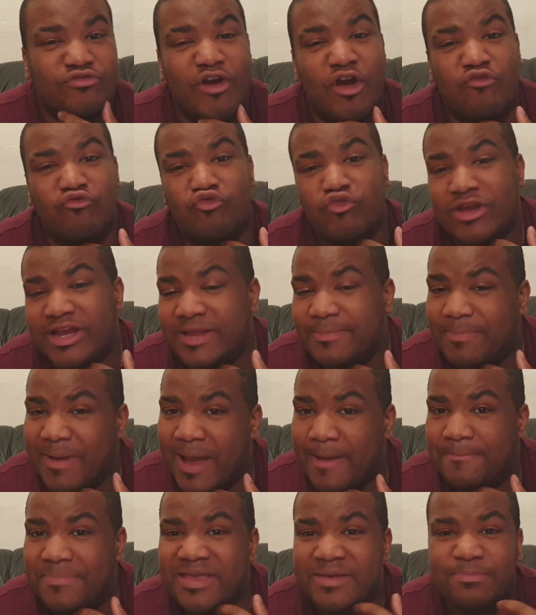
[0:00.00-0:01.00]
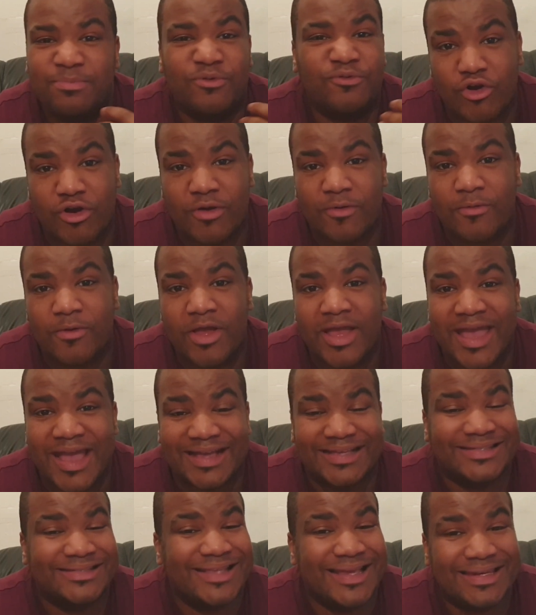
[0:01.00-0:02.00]
around really bad people for
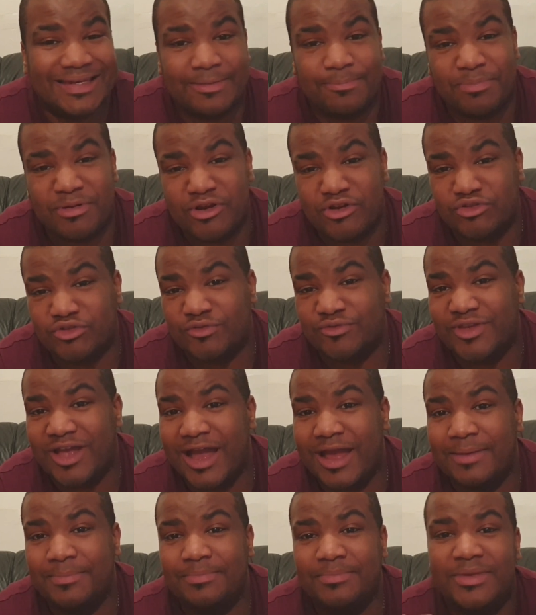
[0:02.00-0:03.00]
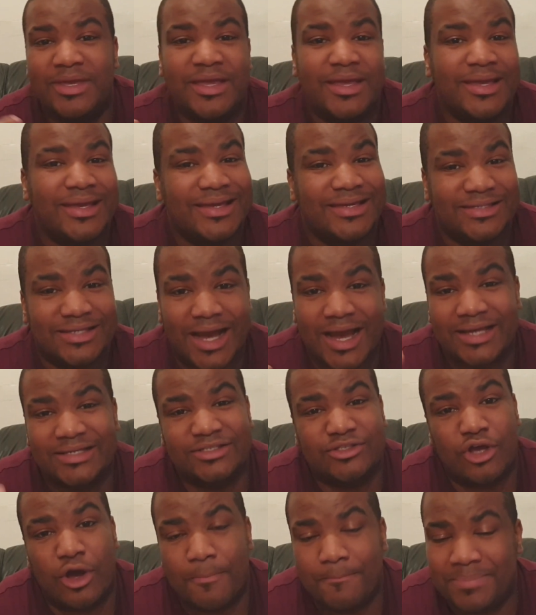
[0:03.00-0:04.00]
extended periods of time, his
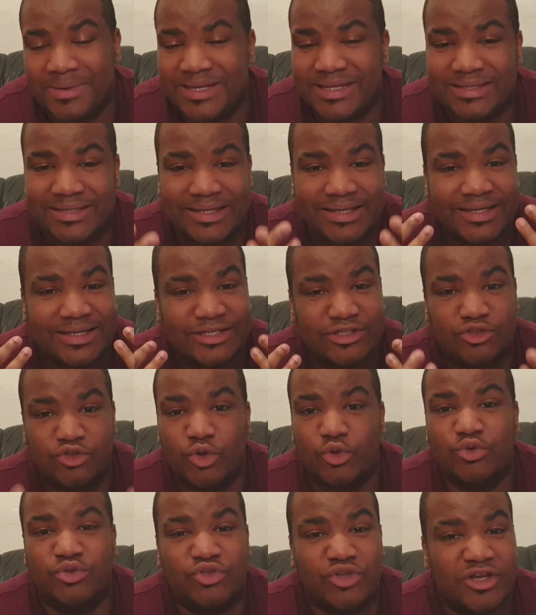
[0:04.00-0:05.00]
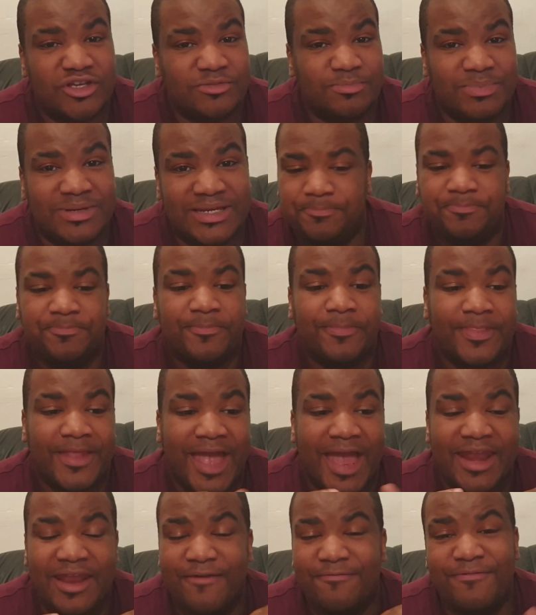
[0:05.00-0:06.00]
eyes start bleeding, his nose starts bleeding.
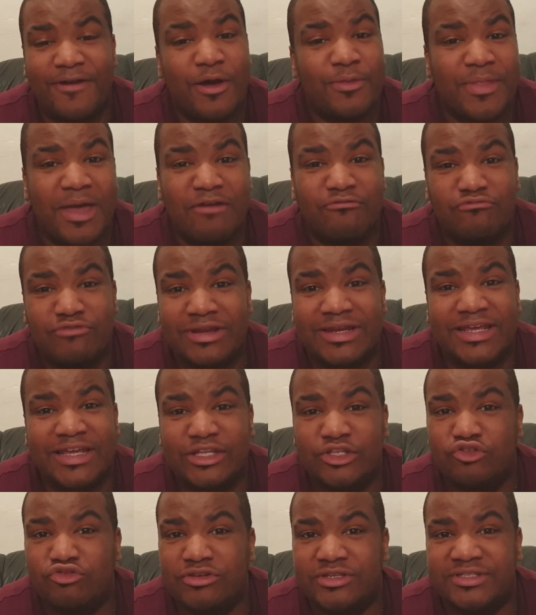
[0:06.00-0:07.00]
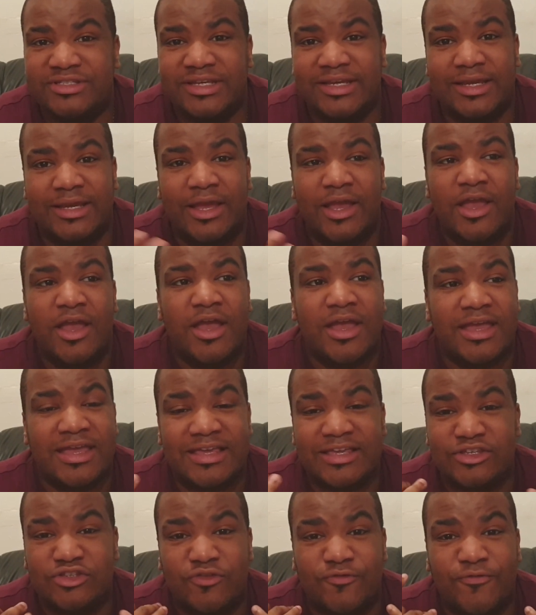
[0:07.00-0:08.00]
And I found that really interesting
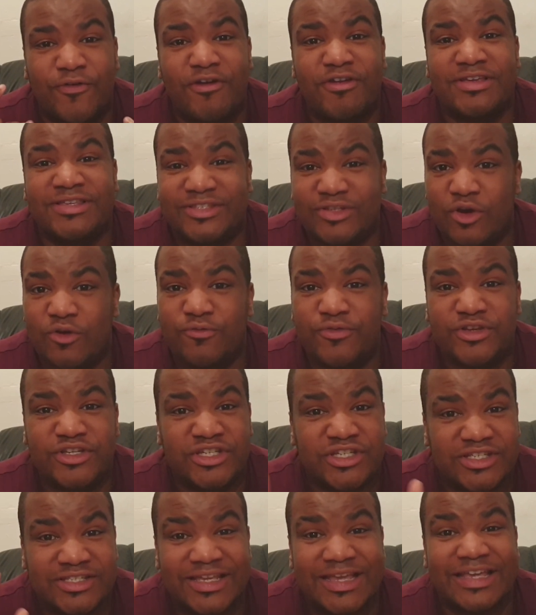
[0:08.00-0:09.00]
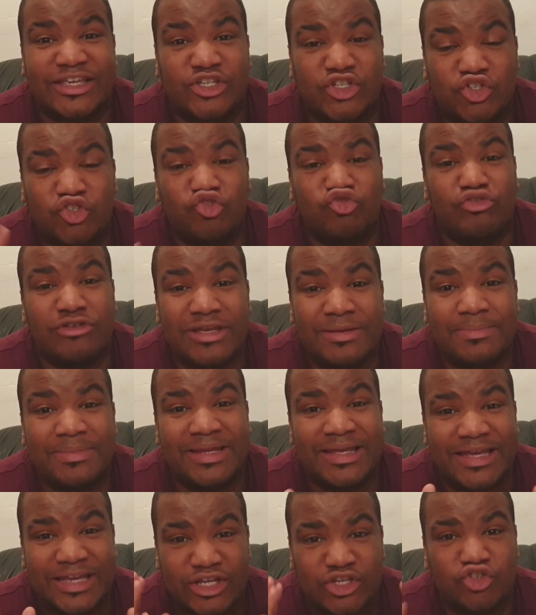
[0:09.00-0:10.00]
he's very selfish. He's
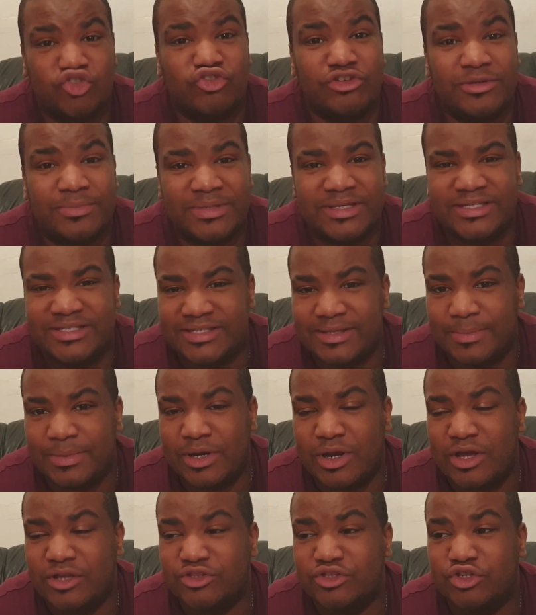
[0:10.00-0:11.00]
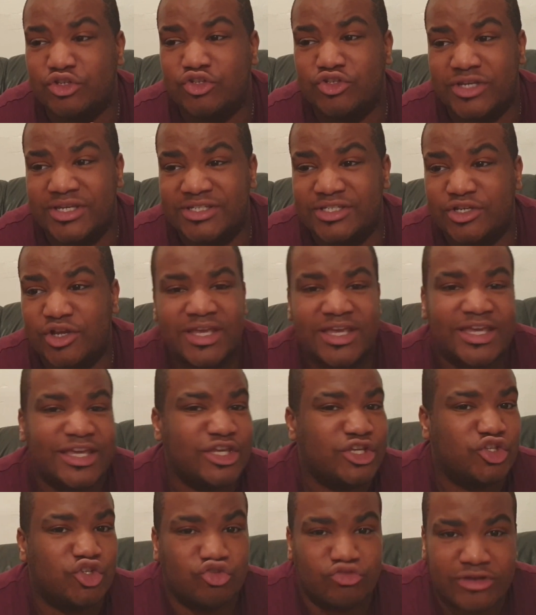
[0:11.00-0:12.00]
extremely, extremely similar to Jessica.
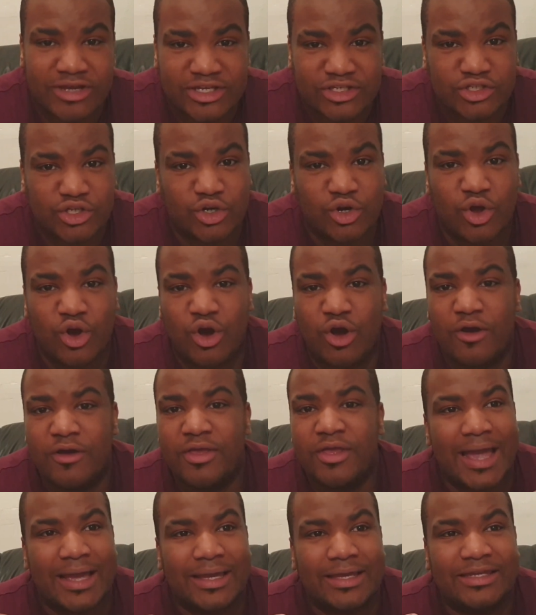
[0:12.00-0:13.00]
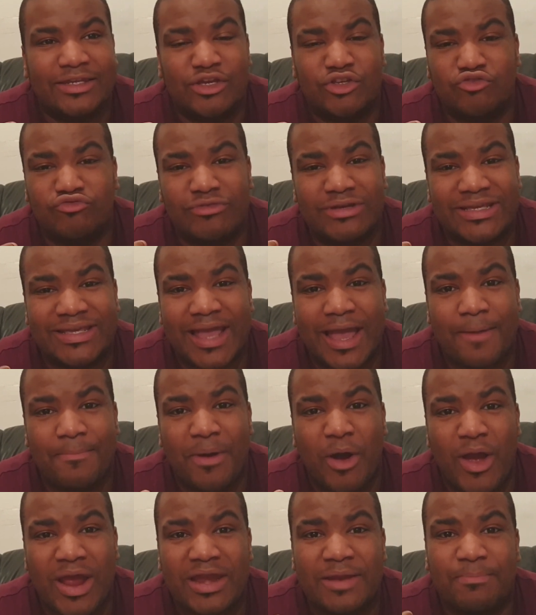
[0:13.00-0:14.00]
He drinks a lot. He doesn't really care
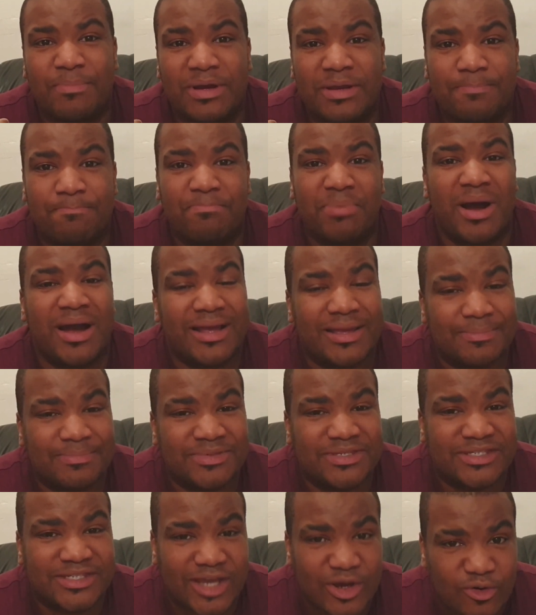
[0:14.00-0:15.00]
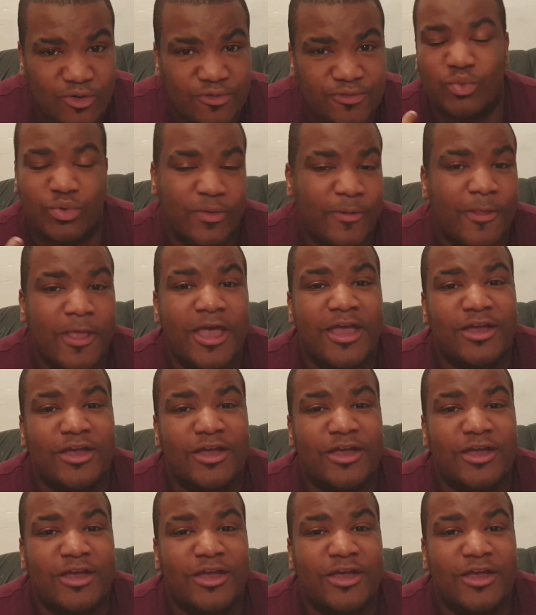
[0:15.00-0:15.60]
about anybody but himself.